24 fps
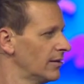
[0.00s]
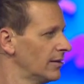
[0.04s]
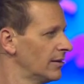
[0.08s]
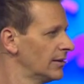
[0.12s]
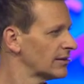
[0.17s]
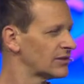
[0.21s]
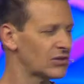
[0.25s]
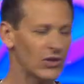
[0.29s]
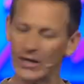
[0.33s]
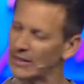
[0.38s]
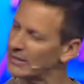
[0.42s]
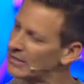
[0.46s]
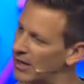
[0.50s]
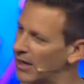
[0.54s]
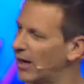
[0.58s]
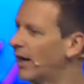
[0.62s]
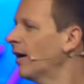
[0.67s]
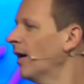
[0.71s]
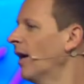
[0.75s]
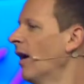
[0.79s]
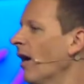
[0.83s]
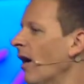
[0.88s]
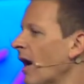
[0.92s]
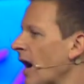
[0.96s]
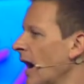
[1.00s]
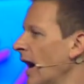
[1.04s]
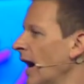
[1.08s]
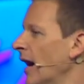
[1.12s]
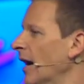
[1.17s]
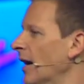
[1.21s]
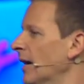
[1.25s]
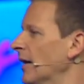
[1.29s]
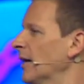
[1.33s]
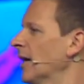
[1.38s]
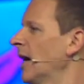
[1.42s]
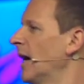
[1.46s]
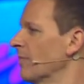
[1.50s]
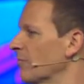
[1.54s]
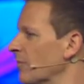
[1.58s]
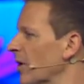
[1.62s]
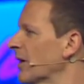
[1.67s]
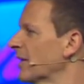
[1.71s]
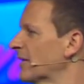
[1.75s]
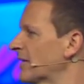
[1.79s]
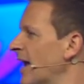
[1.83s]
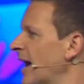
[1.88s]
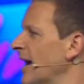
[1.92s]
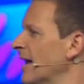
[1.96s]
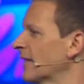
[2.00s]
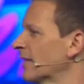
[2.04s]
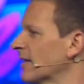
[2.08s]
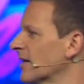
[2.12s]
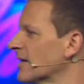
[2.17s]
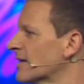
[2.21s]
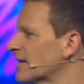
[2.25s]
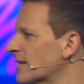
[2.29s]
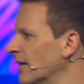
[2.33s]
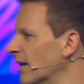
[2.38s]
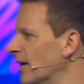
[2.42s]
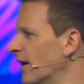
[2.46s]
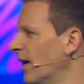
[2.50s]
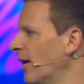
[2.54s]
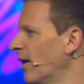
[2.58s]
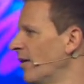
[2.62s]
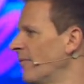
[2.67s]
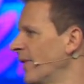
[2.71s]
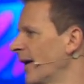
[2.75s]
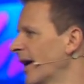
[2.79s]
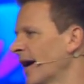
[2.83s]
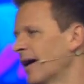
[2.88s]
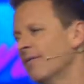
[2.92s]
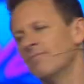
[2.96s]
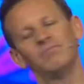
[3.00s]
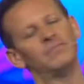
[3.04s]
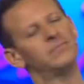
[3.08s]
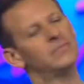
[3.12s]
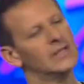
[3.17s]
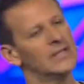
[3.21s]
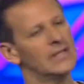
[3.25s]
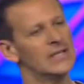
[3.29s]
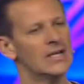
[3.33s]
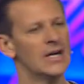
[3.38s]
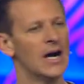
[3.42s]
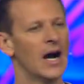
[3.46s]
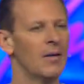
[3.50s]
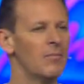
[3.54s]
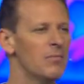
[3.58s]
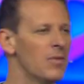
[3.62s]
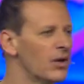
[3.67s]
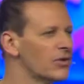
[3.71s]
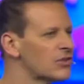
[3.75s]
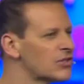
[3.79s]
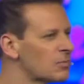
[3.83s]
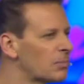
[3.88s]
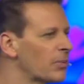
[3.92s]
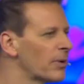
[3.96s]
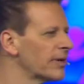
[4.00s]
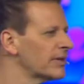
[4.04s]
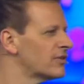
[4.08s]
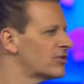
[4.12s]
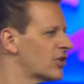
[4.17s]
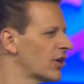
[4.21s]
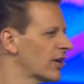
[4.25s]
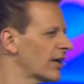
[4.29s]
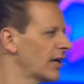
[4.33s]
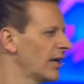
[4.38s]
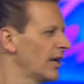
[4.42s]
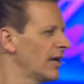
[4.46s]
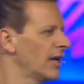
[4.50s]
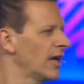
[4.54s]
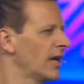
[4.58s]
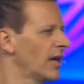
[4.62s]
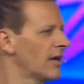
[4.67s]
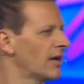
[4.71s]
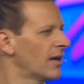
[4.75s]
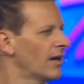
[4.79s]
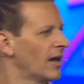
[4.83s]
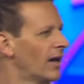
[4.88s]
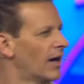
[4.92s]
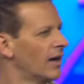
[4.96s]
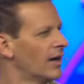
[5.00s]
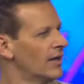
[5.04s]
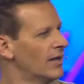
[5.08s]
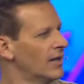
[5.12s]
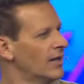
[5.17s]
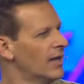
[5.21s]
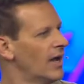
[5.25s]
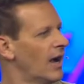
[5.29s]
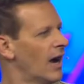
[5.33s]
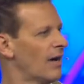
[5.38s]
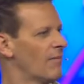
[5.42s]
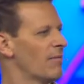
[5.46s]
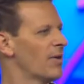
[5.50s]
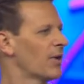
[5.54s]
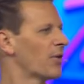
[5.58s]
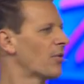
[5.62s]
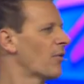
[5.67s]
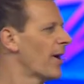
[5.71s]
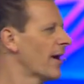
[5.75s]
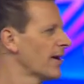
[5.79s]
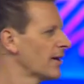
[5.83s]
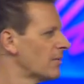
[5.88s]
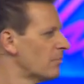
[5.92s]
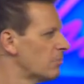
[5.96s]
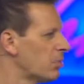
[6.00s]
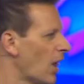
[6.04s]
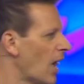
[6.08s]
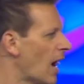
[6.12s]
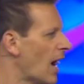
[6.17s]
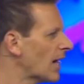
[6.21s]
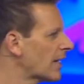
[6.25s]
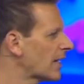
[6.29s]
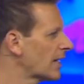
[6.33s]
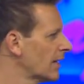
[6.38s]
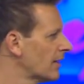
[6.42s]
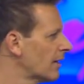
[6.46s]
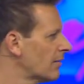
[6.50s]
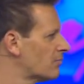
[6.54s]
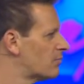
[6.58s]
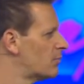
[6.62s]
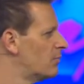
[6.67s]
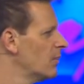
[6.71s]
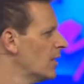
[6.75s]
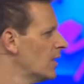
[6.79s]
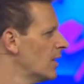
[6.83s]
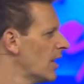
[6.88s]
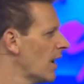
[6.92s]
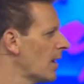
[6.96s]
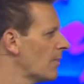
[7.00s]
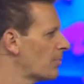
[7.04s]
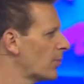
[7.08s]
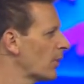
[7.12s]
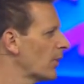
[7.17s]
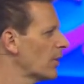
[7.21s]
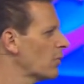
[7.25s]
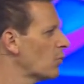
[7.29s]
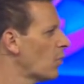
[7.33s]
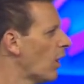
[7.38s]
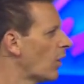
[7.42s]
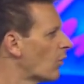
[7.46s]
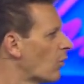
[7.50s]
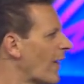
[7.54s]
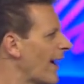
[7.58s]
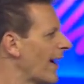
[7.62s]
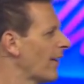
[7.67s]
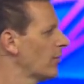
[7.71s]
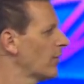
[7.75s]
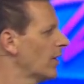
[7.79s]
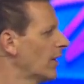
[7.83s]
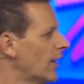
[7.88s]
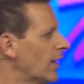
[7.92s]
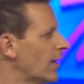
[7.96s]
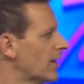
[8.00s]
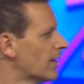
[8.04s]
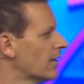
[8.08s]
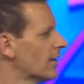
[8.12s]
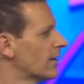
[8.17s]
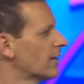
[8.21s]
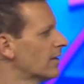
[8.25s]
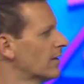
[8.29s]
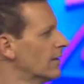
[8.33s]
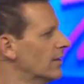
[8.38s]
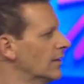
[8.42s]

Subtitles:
And so I thought, all right, I'm going to take this. You know, I mean, I'm no spring chicken, and I've been around the block, and I'm pretty well-rounded.